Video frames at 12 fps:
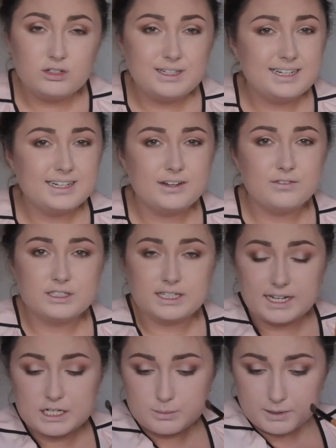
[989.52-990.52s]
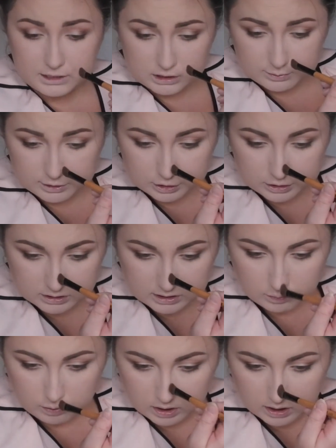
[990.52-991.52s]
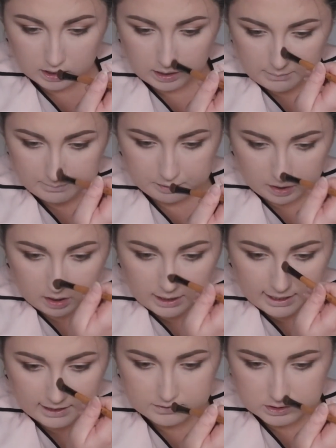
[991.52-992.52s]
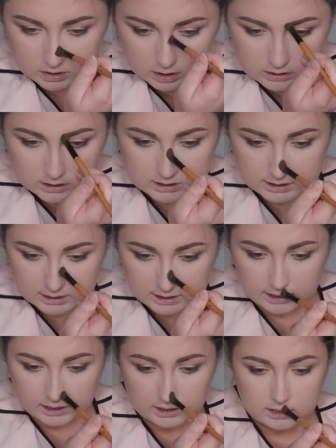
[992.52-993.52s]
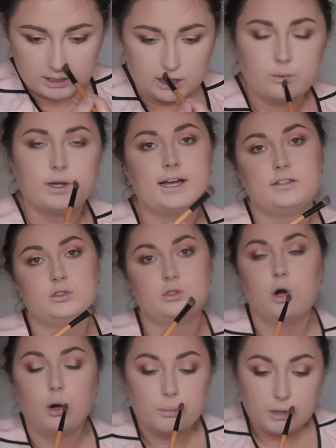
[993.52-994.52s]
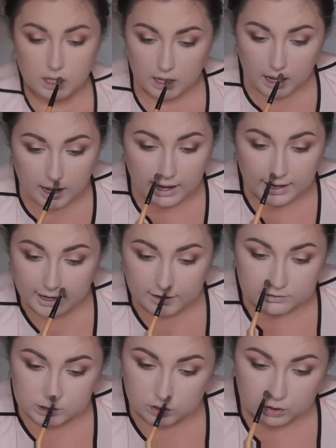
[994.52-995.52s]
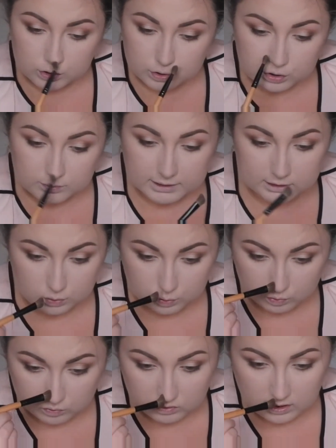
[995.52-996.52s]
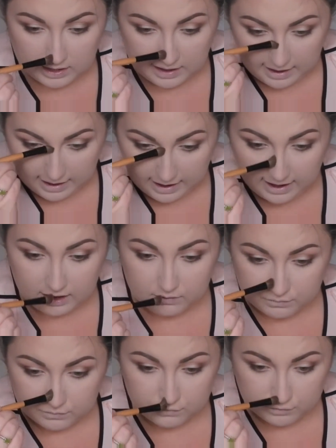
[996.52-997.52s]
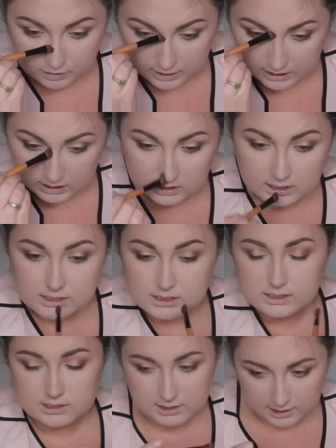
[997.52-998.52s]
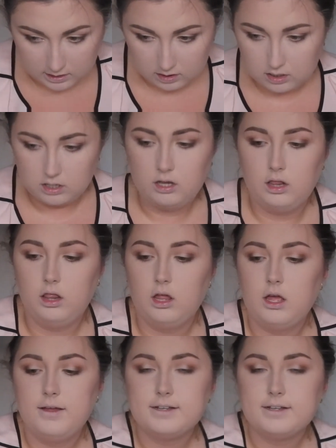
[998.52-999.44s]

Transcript: needed every day, especially when you're just at work, but I have started and I now can't stop. I have to contour my nose every single